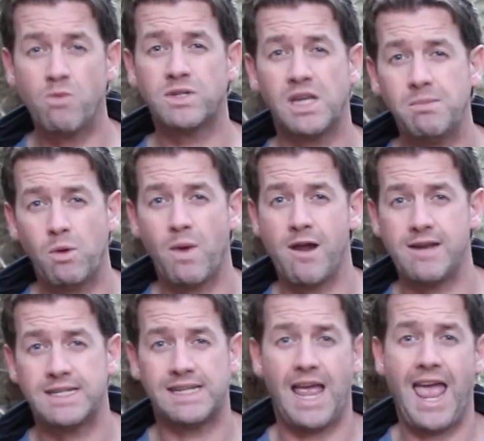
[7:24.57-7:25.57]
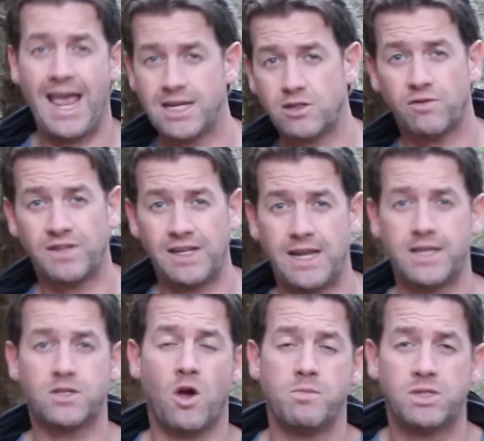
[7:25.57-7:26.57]
won't see me wearing this airsofting
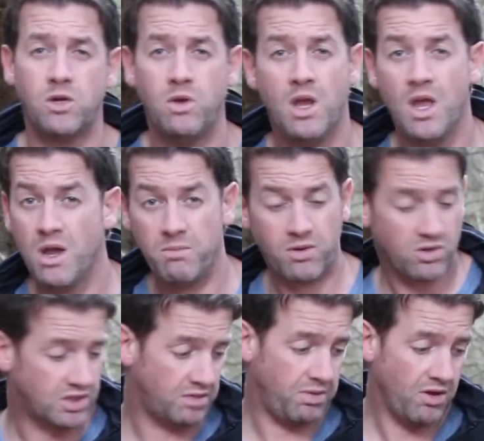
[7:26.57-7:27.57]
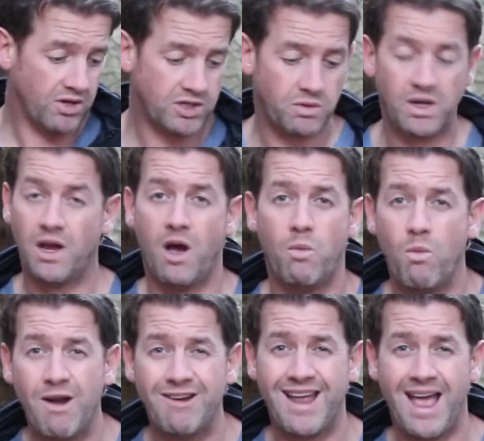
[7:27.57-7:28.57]
anytime soon, because to be honest with you, I'm
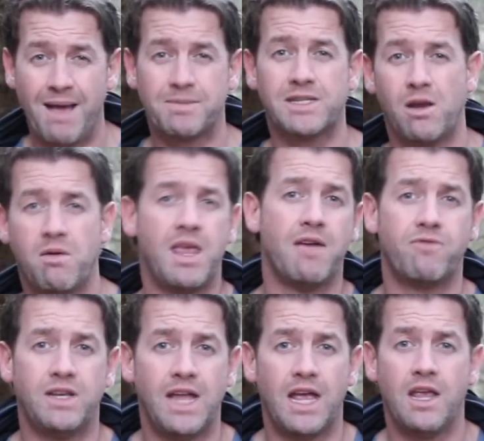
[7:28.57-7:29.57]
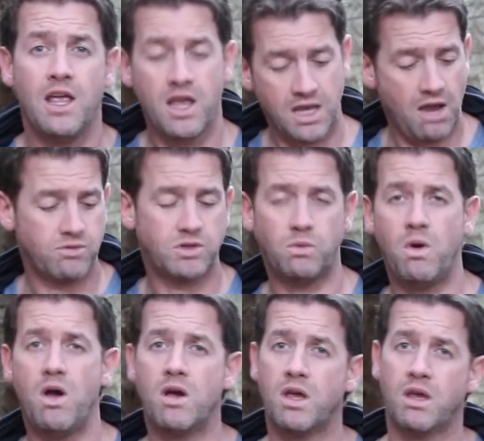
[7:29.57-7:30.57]
wearing it absolutely every day, going to
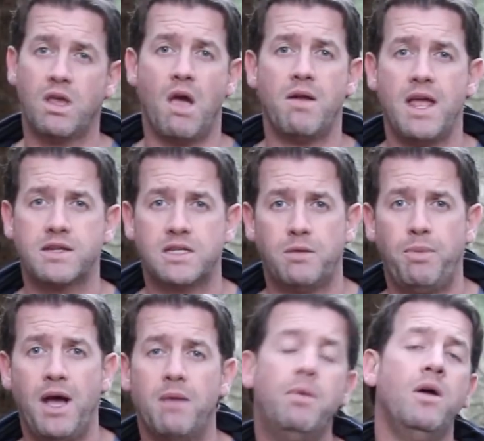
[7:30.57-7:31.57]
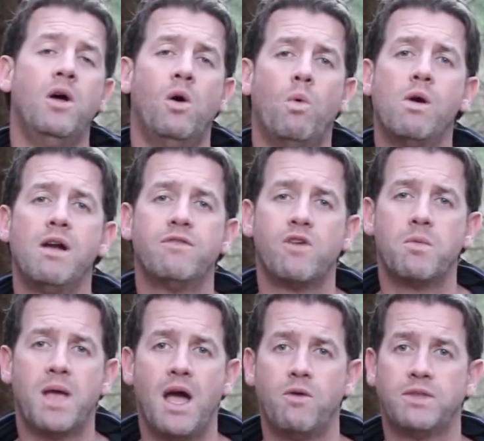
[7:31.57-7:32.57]
work, going out to the pub, wherever
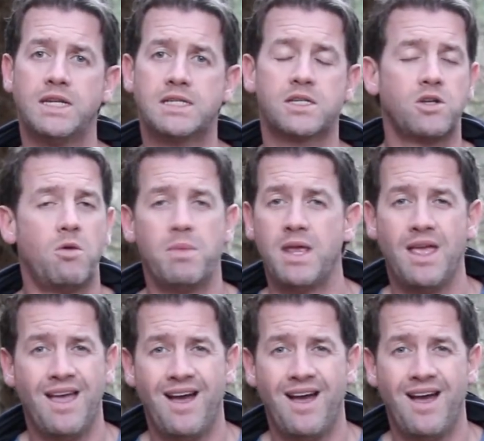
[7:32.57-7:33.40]
I'm going, this is on me,